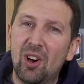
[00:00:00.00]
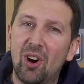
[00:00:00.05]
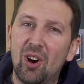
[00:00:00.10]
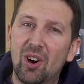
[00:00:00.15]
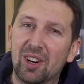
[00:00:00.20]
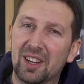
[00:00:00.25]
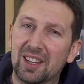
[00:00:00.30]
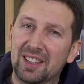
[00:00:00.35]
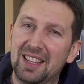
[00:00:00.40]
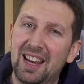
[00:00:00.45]

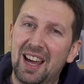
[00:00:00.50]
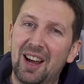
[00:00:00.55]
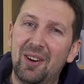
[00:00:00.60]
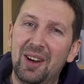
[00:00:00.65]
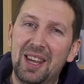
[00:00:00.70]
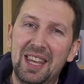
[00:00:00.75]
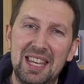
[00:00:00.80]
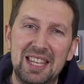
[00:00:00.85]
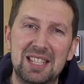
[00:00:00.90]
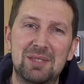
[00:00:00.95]
Dogg, now
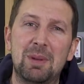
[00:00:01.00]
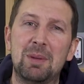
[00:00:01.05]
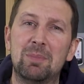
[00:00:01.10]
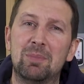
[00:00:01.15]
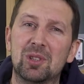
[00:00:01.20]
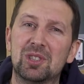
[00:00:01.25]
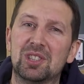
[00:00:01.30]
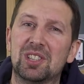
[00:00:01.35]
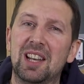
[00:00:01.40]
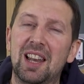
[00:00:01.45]
he's been
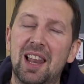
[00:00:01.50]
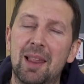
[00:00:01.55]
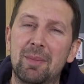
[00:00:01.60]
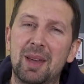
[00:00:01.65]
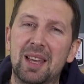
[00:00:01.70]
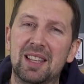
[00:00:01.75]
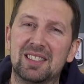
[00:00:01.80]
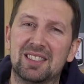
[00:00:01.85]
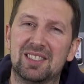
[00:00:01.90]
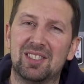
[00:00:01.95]
pushing the
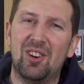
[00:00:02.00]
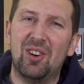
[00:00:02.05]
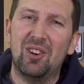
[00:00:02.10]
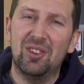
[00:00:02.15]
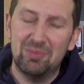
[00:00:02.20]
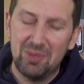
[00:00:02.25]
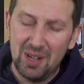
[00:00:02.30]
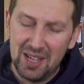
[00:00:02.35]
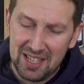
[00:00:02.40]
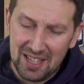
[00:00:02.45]
limits
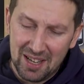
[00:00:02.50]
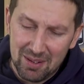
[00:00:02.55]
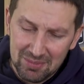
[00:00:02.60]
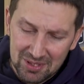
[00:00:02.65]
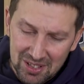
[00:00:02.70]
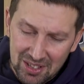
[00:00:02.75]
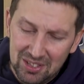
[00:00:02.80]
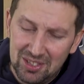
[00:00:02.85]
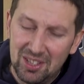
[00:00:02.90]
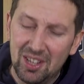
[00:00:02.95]
when it comes
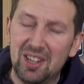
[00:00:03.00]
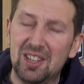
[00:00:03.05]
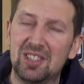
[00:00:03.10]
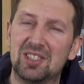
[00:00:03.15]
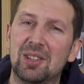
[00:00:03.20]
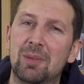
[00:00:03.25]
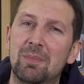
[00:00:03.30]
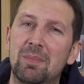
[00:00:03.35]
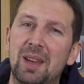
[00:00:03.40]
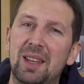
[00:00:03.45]
to dirt
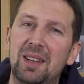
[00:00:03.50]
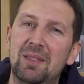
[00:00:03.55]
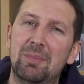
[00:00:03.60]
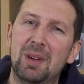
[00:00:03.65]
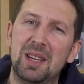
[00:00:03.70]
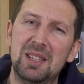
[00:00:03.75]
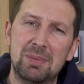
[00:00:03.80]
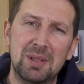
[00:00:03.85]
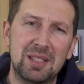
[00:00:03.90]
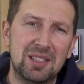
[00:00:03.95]
jumping,
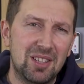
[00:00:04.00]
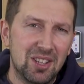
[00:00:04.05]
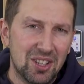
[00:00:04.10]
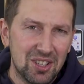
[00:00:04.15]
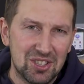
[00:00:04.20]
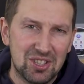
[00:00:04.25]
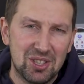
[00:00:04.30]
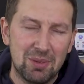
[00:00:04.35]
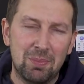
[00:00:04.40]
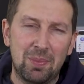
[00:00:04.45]
but he's been
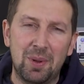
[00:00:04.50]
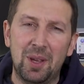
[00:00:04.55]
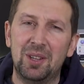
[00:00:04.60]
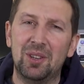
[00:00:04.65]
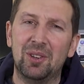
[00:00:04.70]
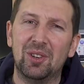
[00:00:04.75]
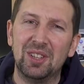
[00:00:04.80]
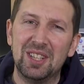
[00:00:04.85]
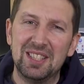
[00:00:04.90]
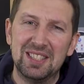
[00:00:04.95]
dirt jumping
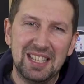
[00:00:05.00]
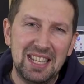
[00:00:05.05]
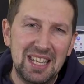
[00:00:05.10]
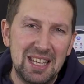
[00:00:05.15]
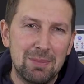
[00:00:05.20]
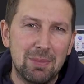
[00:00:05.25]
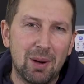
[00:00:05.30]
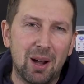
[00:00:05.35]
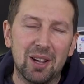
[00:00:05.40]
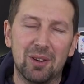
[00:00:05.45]
on his
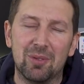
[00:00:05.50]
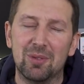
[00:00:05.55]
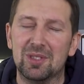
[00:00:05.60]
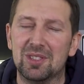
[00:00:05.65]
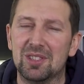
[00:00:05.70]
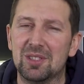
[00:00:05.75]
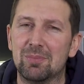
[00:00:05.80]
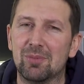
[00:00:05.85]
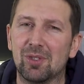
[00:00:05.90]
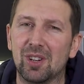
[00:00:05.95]
e-bike,
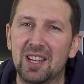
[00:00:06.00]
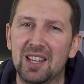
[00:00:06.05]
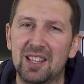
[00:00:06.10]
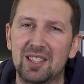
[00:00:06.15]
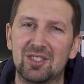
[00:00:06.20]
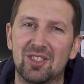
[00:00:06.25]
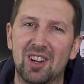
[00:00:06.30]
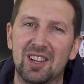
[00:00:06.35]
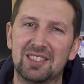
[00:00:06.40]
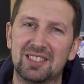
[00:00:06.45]
which is pretty
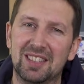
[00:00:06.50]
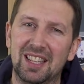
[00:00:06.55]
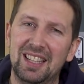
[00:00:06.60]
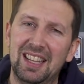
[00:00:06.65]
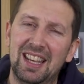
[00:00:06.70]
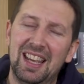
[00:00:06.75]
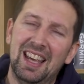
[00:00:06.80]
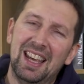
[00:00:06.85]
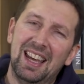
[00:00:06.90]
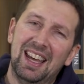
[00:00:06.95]
interesting.
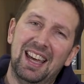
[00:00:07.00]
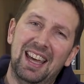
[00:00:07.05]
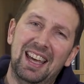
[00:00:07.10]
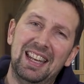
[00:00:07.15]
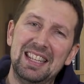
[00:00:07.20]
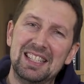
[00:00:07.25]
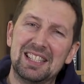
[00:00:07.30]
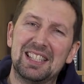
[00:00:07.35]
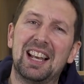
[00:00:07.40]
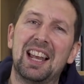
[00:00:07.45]
And
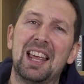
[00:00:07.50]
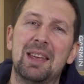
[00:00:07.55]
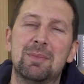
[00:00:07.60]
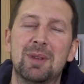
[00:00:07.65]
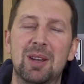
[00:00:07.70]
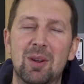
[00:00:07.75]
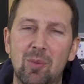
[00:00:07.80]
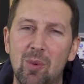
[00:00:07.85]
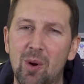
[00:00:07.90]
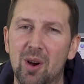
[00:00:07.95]
he's
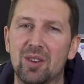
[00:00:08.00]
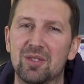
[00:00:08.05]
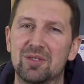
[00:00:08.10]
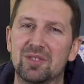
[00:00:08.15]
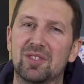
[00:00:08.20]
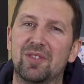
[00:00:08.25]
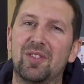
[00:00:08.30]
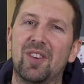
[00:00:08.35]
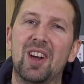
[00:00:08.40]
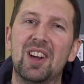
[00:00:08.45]
claiming a
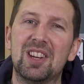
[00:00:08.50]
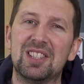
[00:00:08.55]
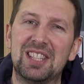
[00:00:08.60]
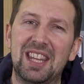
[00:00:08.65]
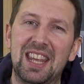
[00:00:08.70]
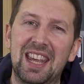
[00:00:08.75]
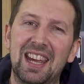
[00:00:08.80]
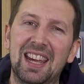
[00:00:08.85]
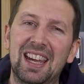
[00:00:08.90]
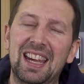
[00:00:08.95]
world's first
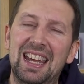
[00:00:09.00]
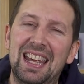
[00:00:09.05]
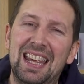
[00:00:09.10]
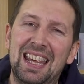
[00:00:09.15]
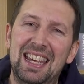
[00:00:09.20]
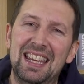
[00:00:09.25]
here.